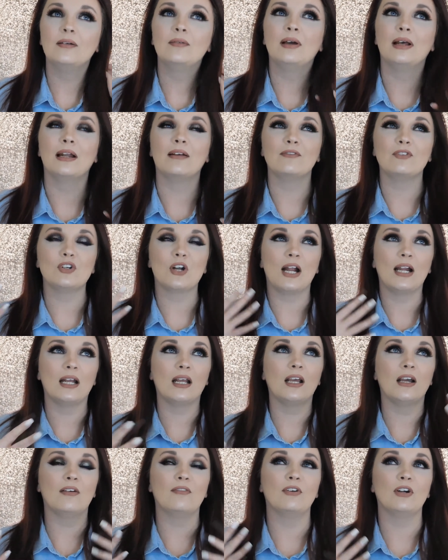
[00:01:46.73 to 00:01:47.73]
and I've tried to
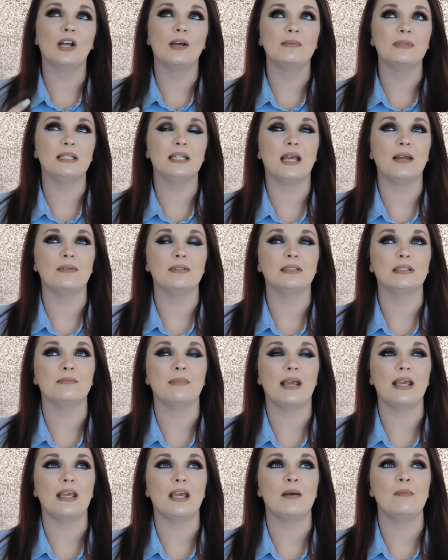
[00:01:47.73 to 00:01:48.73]
cover it up today with some
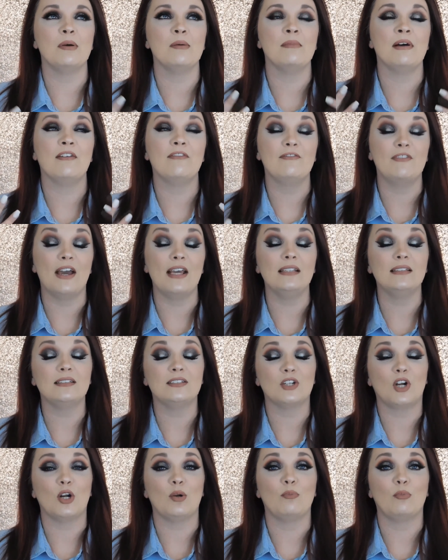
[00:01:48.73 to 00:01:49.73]
makeup, but my face
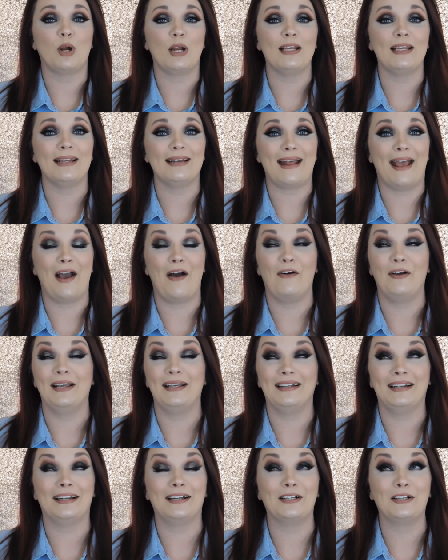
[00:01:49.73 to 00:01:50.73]
started breaking out
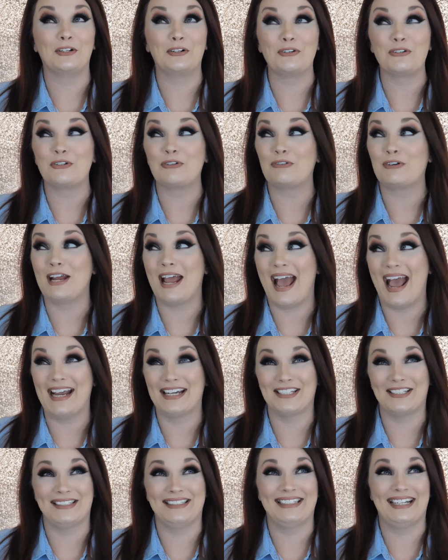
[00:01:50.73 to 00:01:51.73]
in an allergic
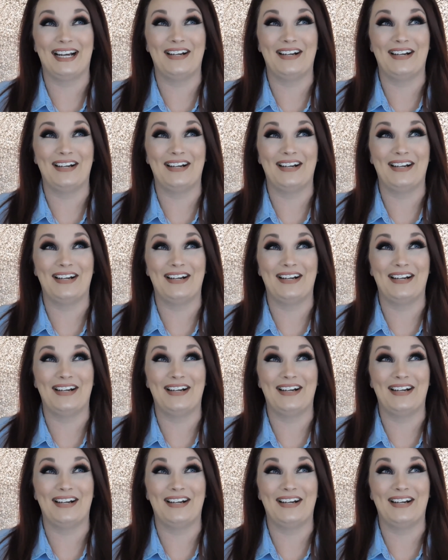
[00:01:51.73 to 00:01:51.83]
reaction.